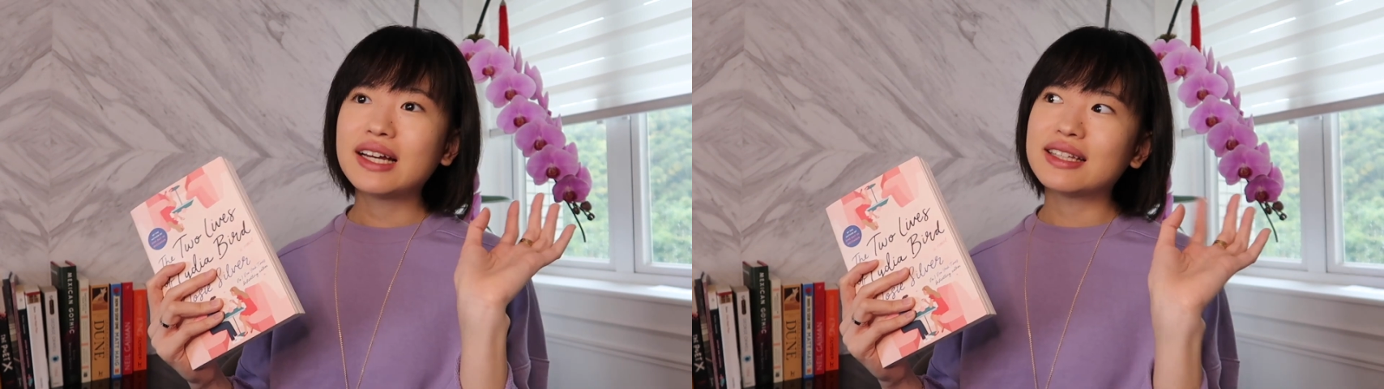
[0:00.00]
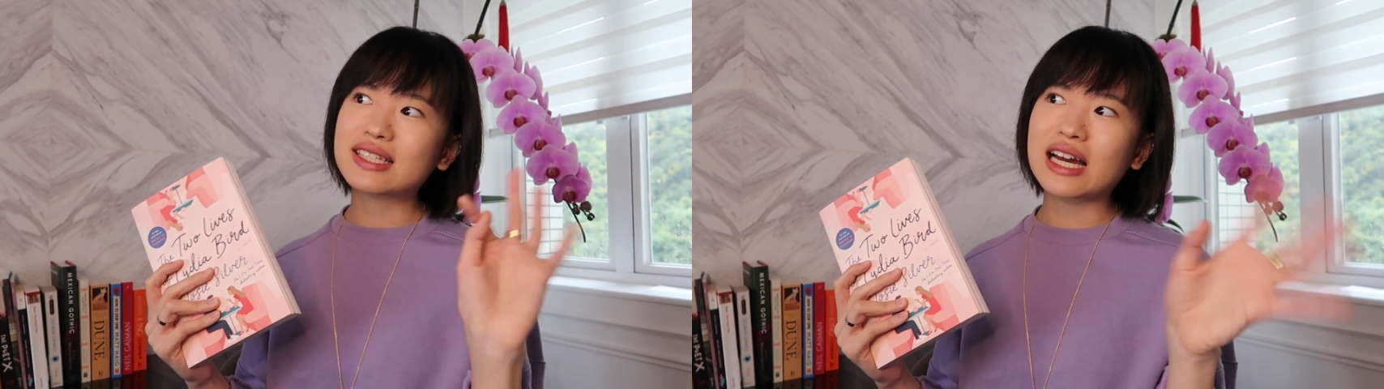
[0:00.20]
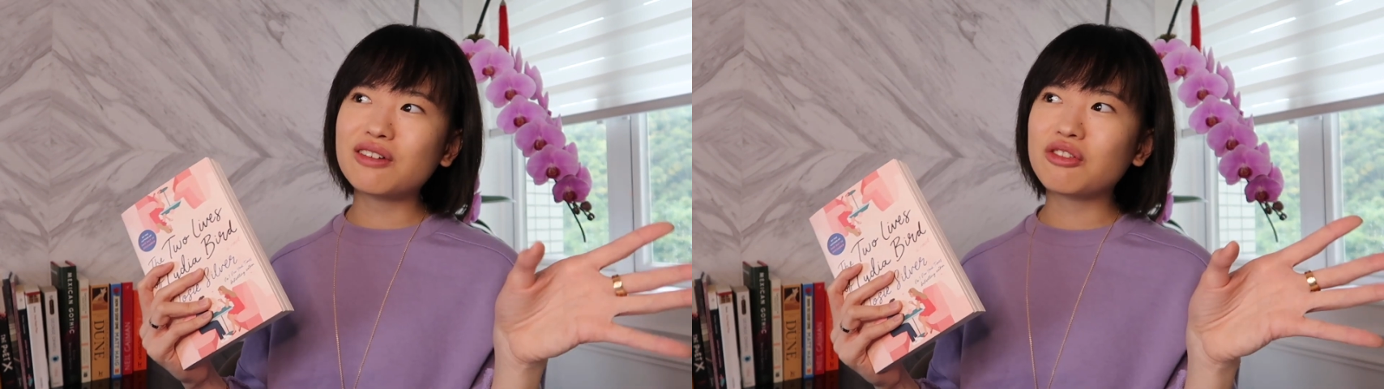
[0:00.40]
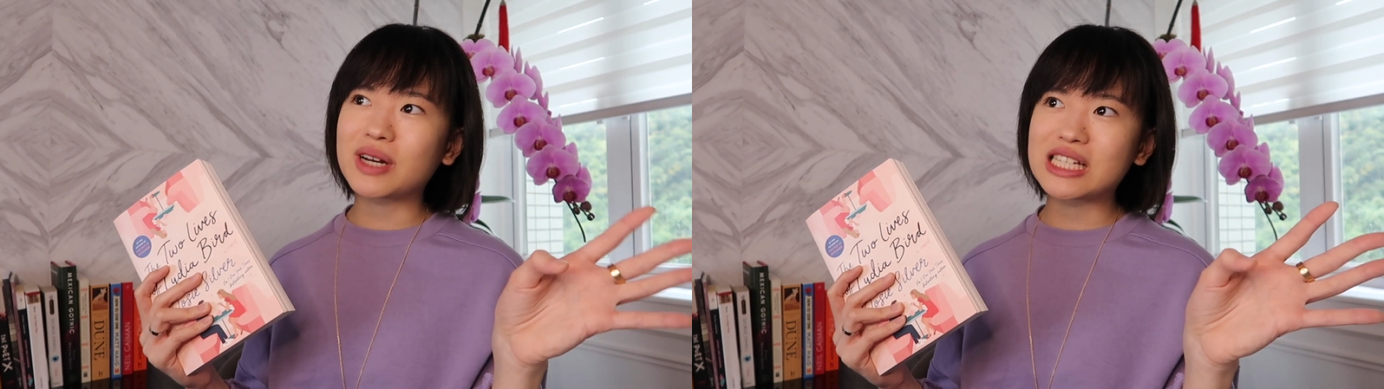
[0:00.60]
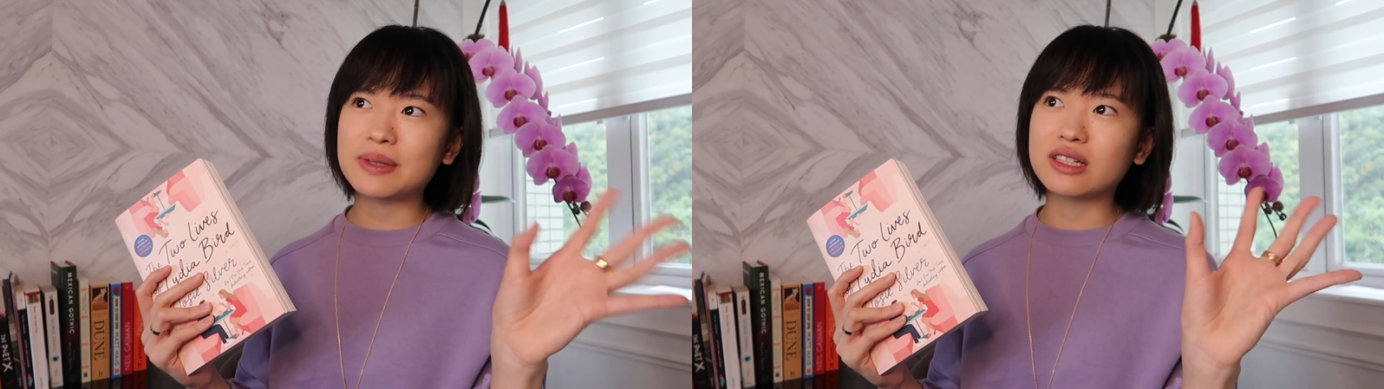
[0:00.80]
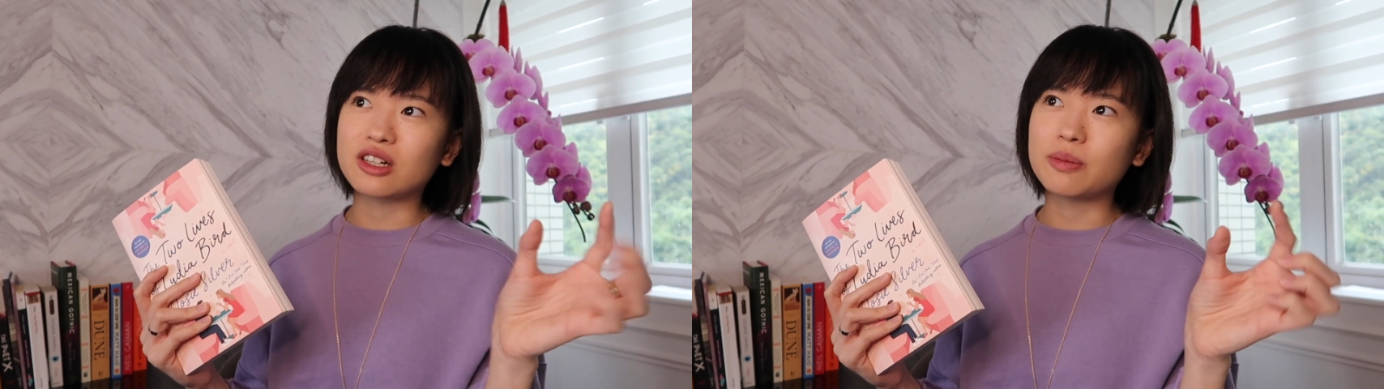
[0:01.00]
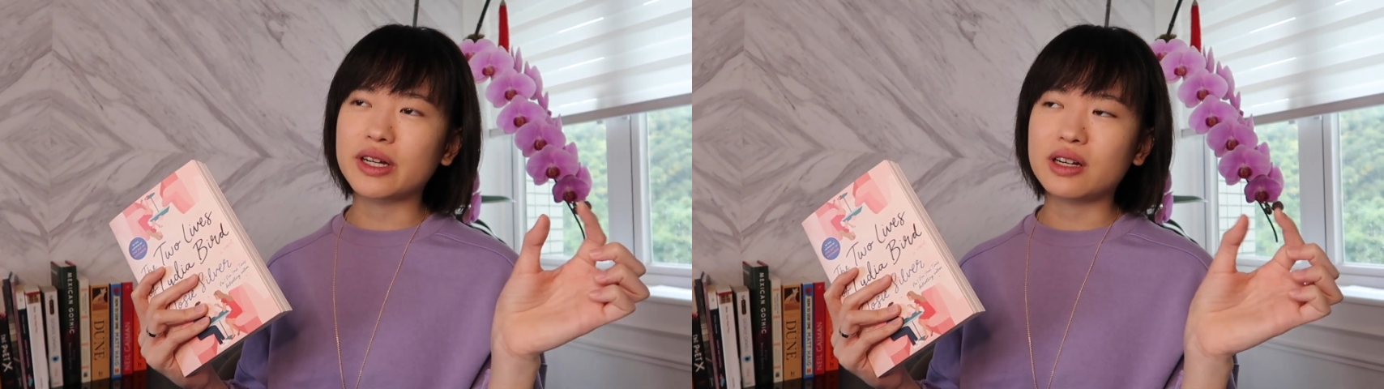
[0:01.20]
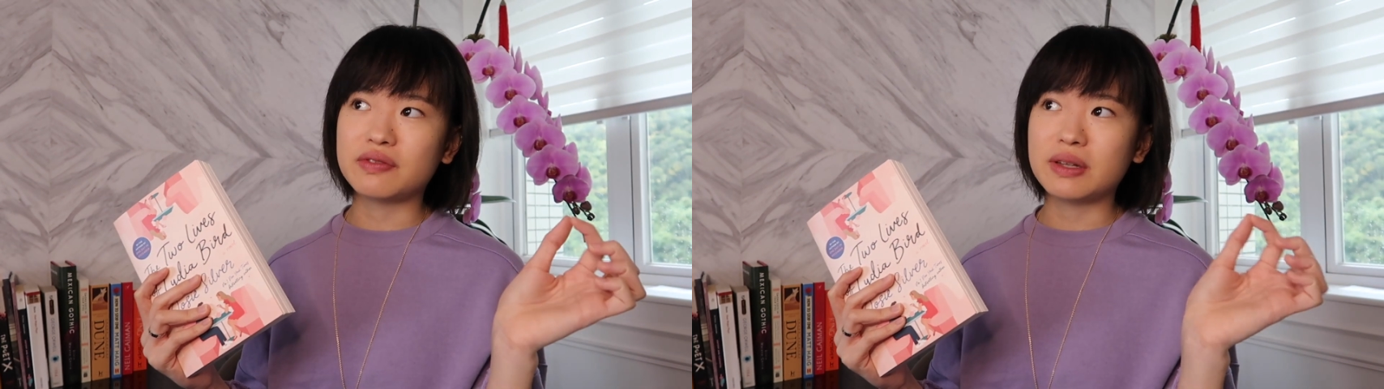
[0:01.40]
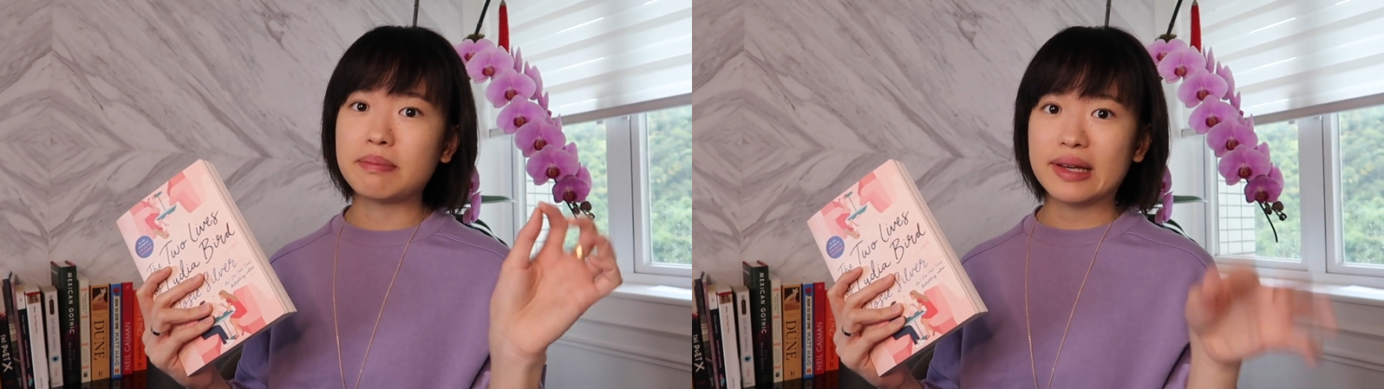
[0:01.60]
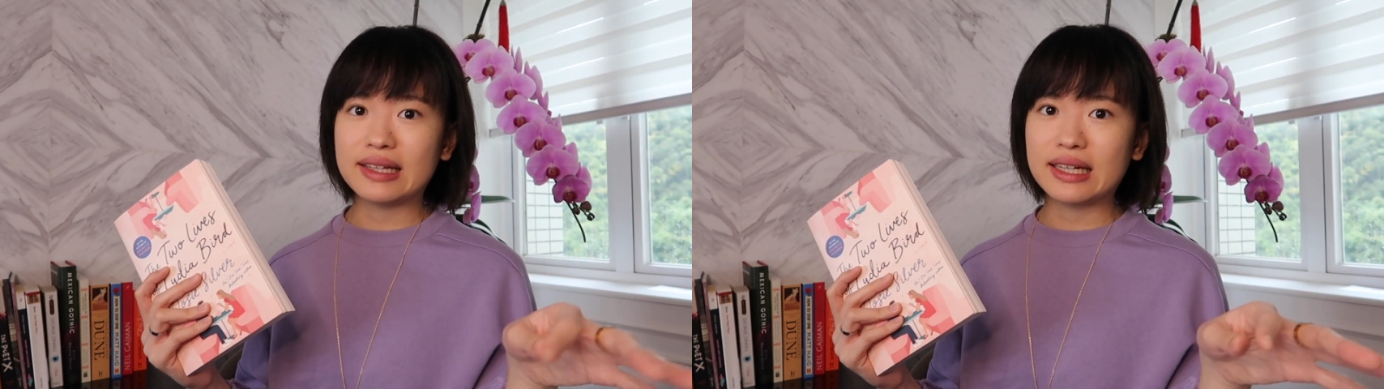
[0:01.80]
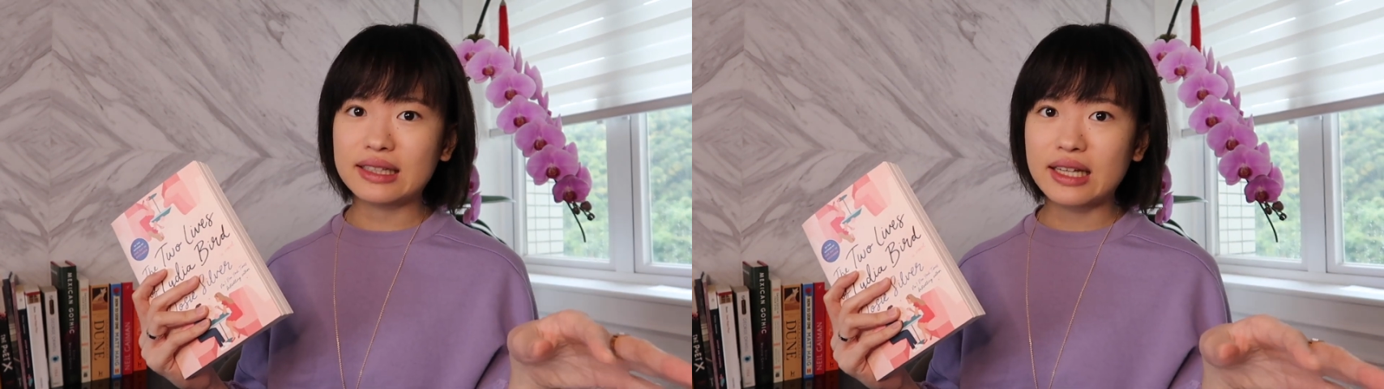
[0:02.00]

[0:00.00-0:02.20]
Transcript: This kind of reminds me a little bit of The Midnight